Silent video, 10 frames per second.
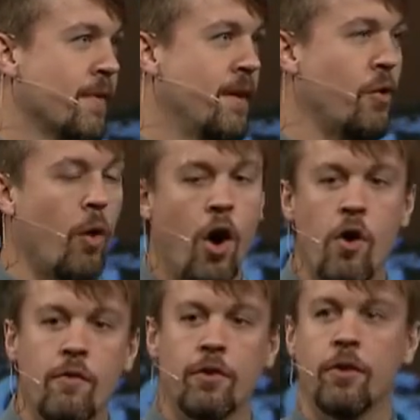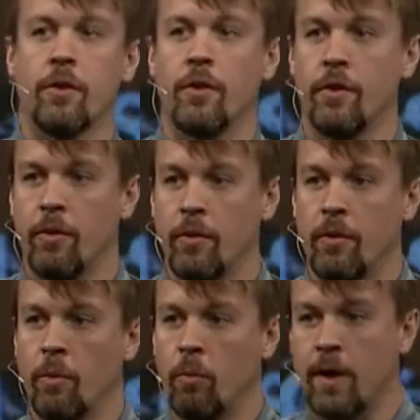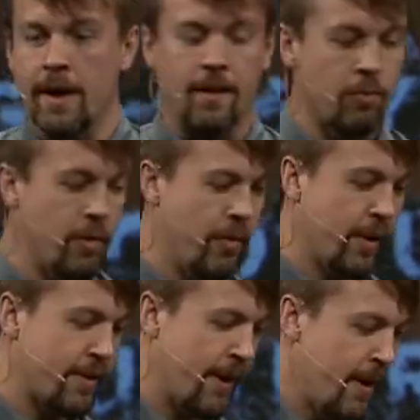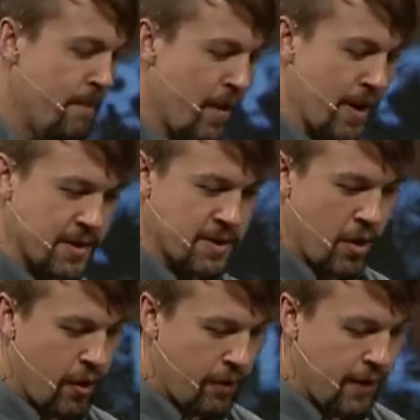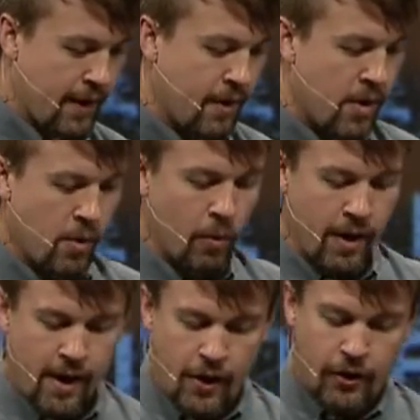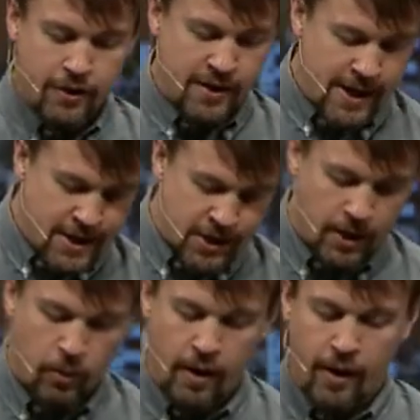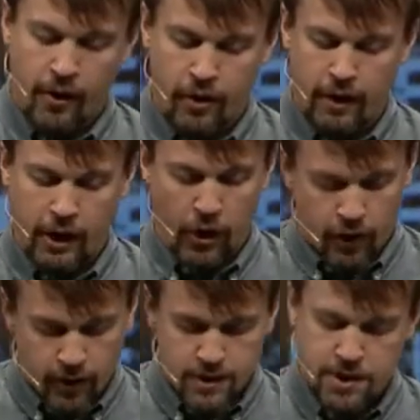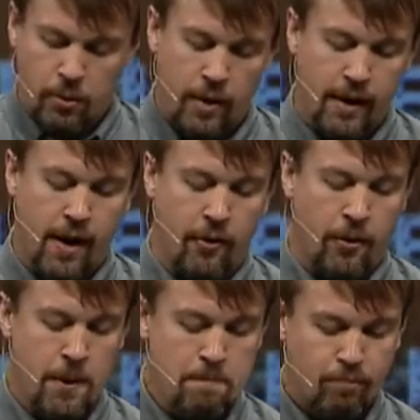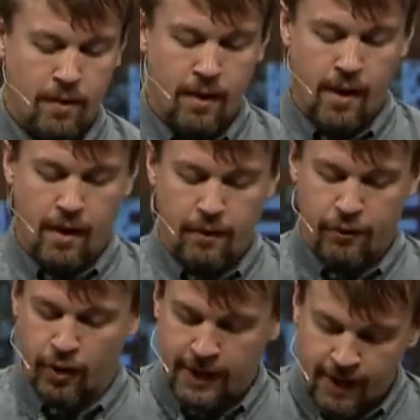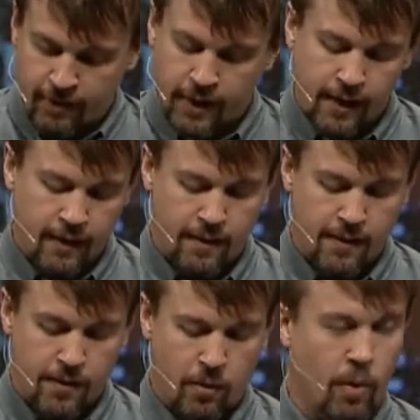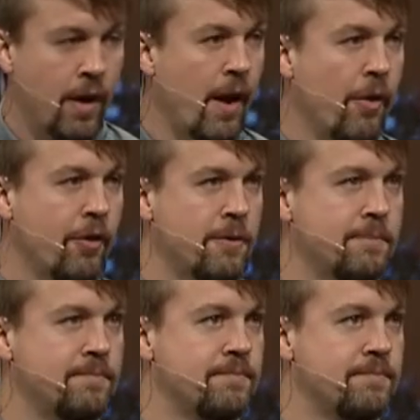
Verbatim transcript: And so, over the, the, the weeks, we've looked at uh, serving one another, teaching one another, encouraging one another, uh, forgiving one another.